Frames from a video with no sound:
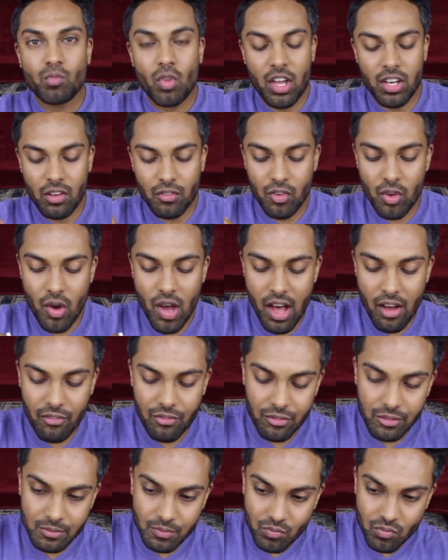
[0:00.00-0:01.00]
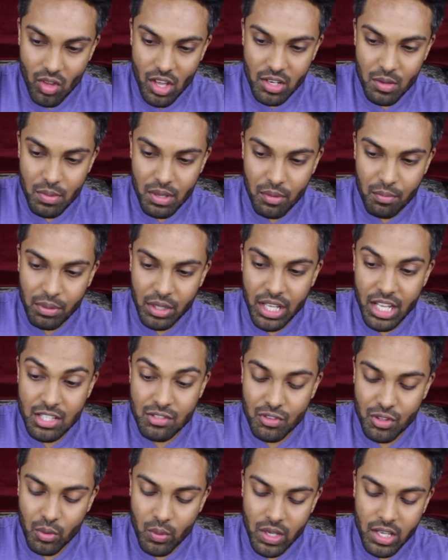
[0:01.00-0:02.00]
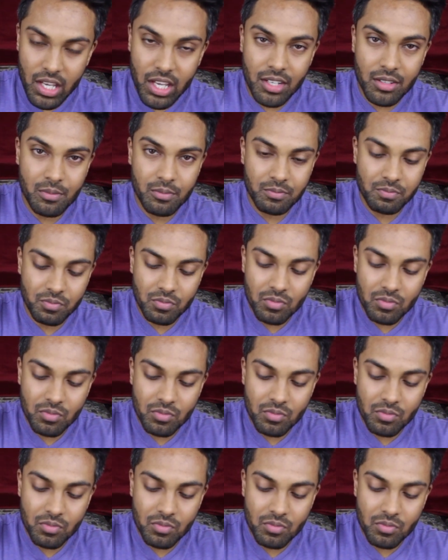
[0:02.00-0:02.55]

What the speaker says: Any of you have any big plans for the weekend